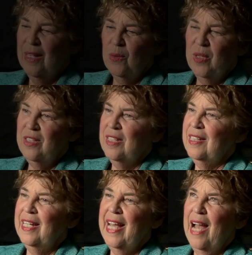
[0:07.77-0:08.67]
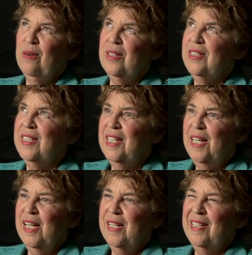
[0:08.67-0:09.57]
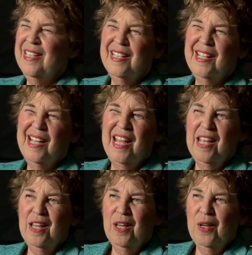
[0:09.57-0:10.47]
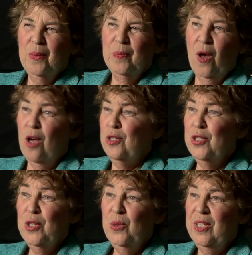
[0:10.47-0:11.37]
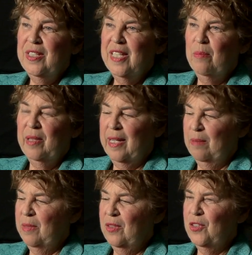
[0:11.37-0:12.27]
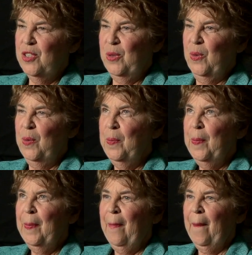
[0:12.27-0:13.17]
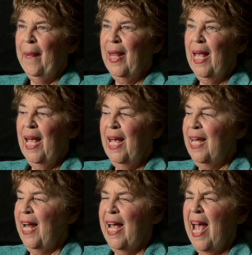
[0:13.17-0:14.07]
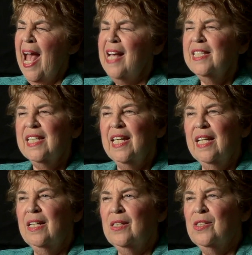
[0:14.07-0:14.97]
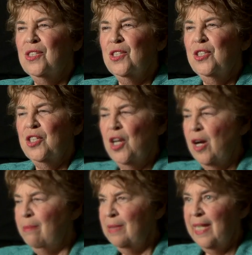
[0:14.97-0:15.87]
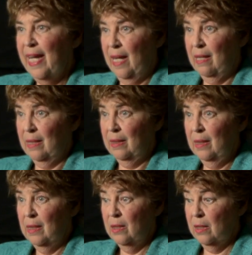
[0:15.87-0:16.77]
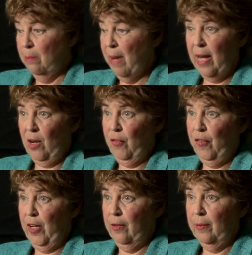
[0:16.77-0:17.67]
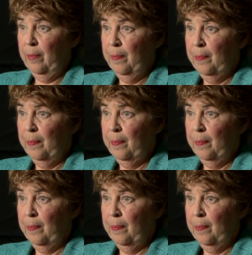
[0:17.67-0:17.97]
Recently, I was conducting a all-school assembly at a middle school, and I asked kids to come down to the microphone